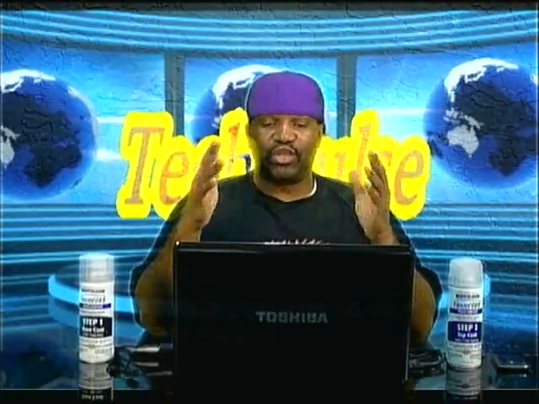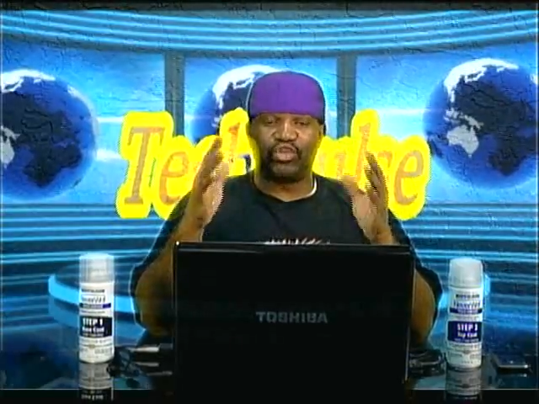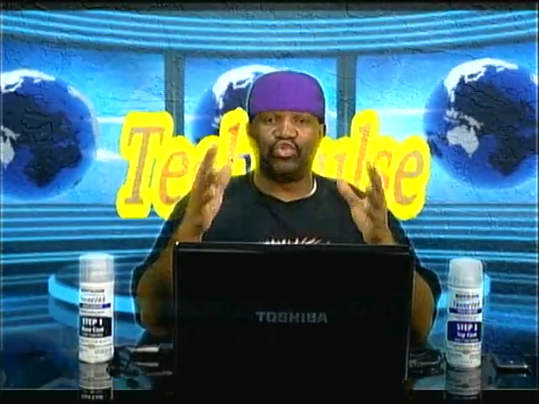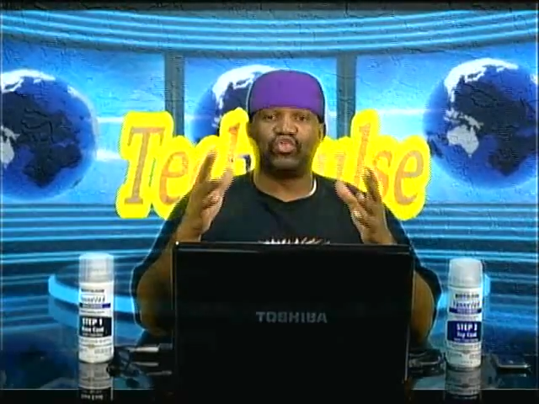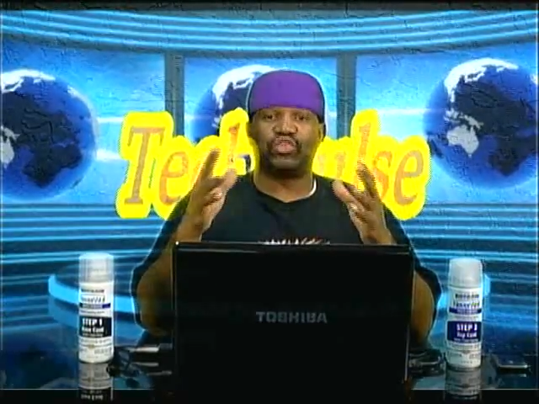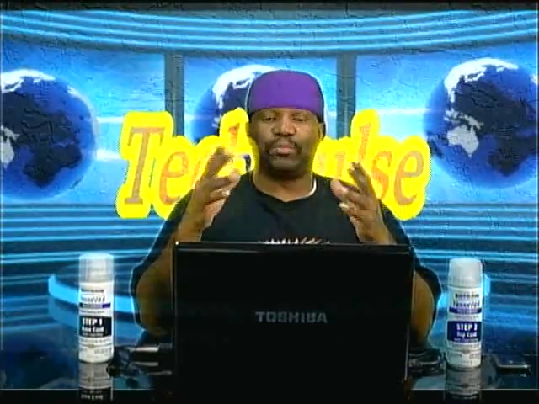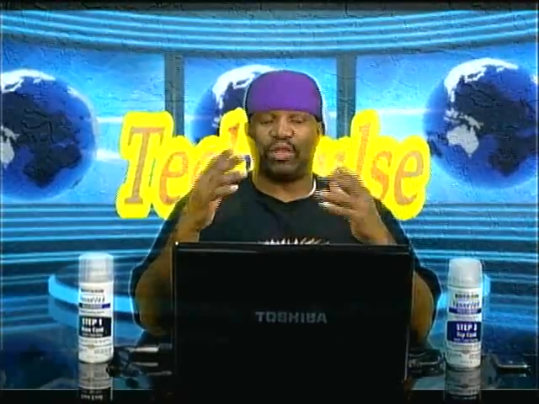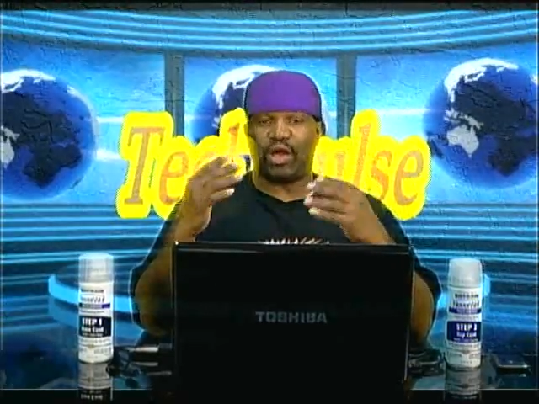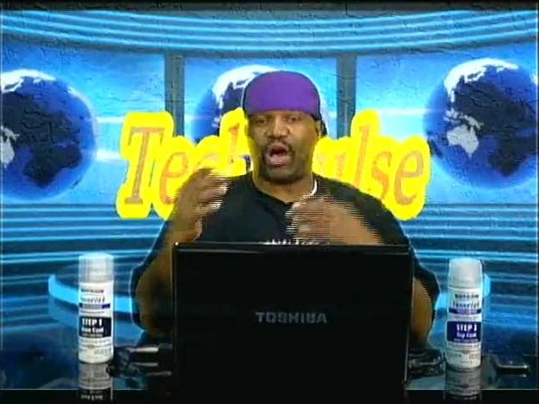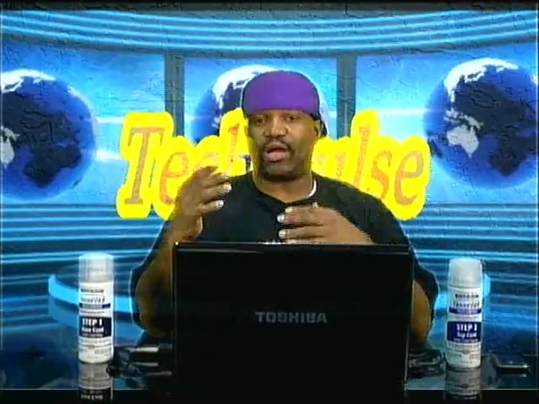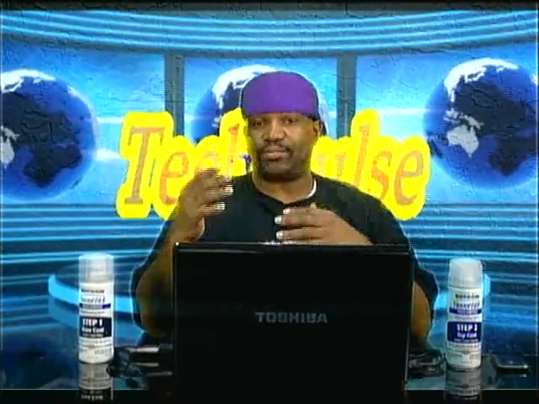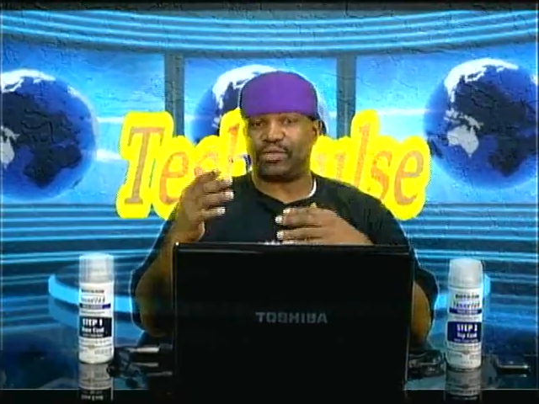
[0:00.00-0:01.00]
usable
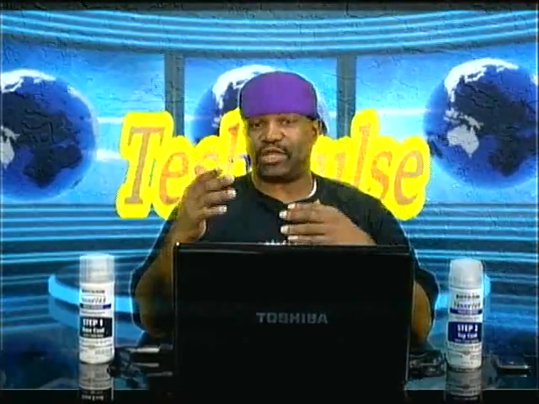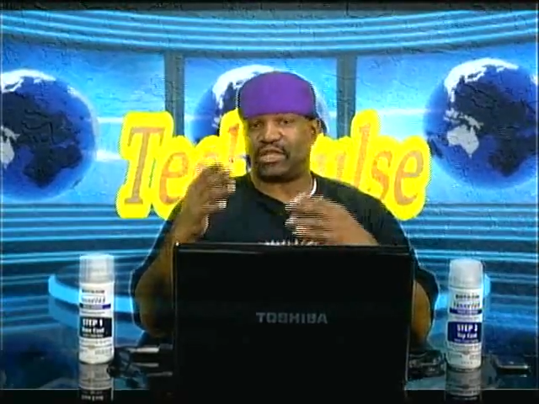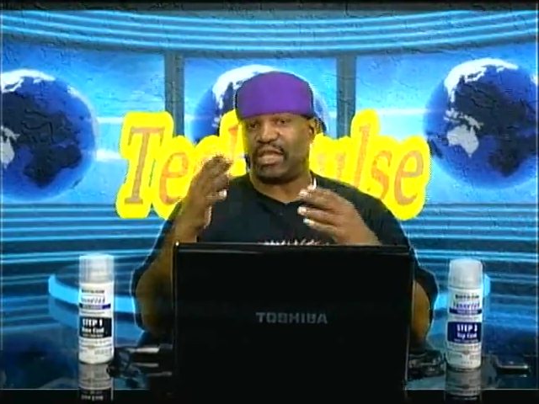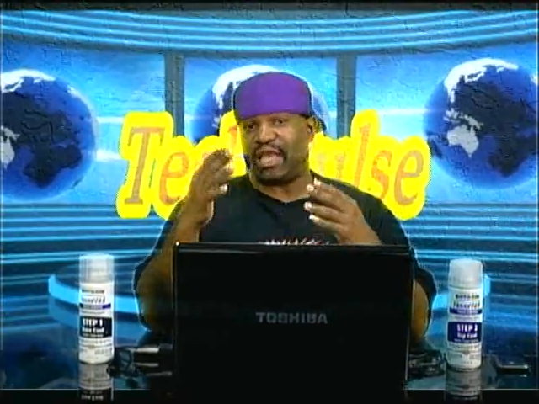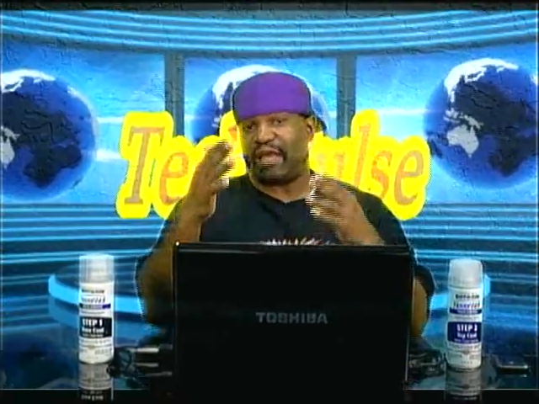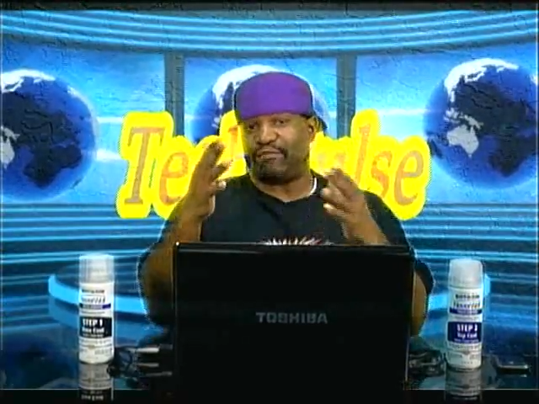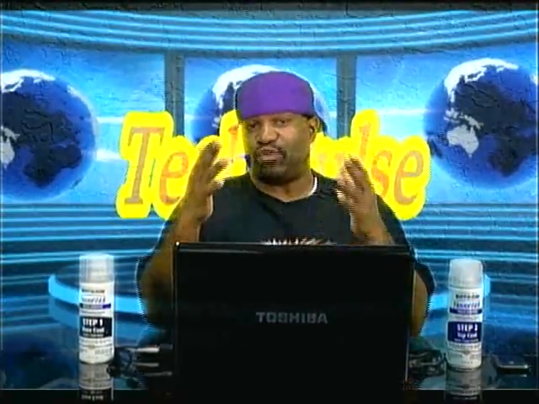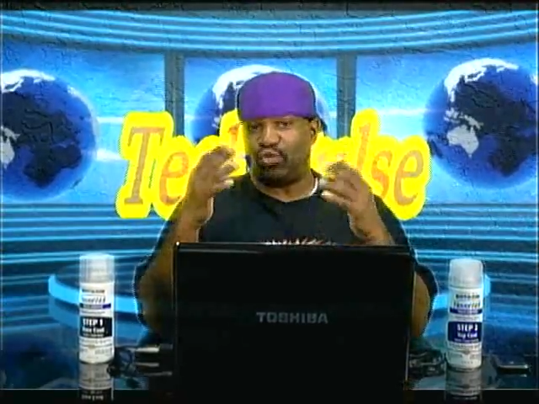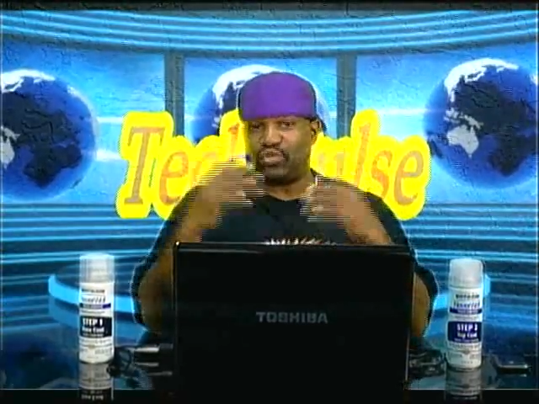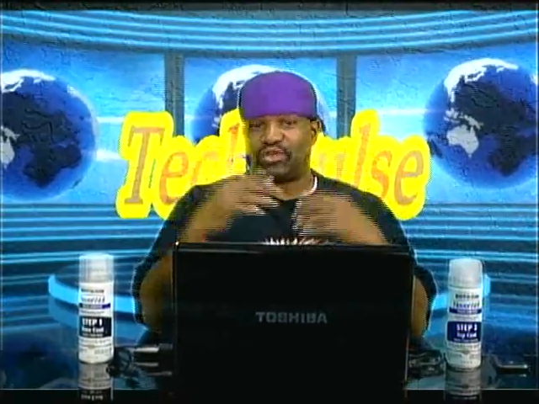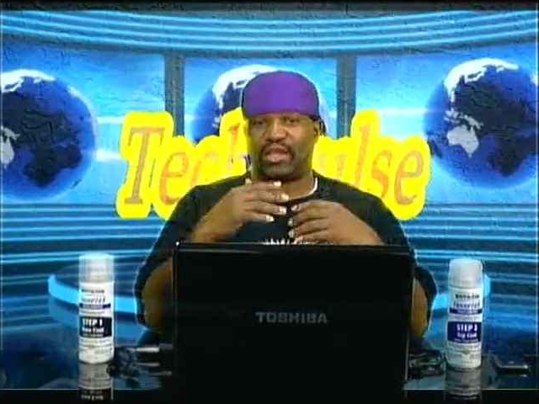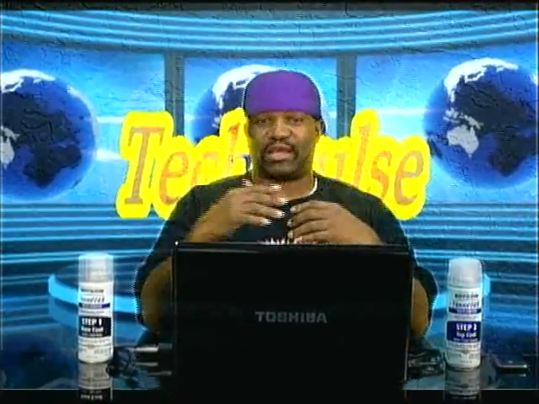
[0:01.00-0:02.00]
object. They have
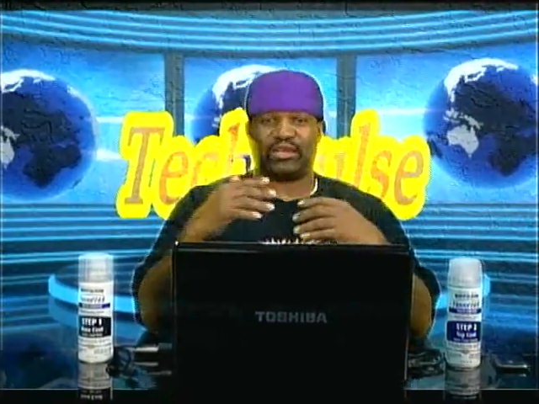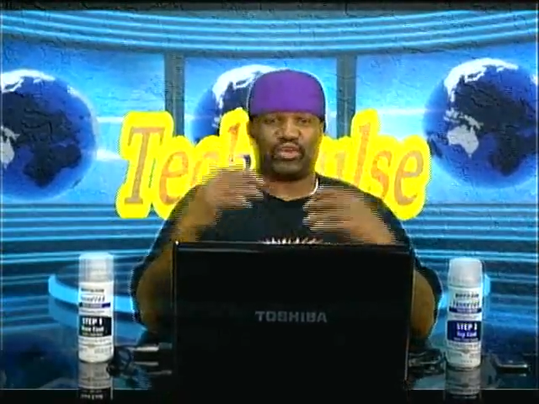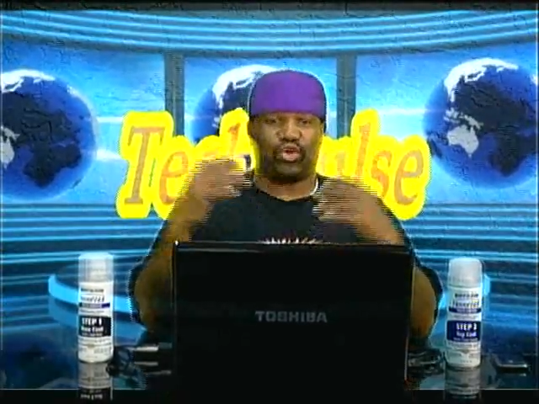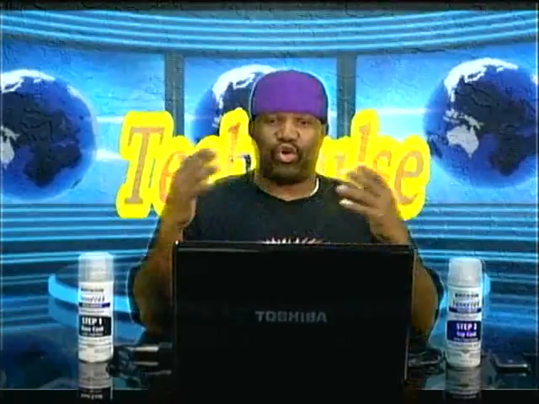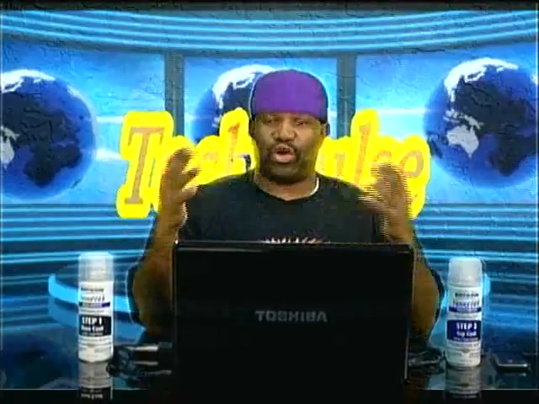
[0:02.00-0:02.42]
those like at the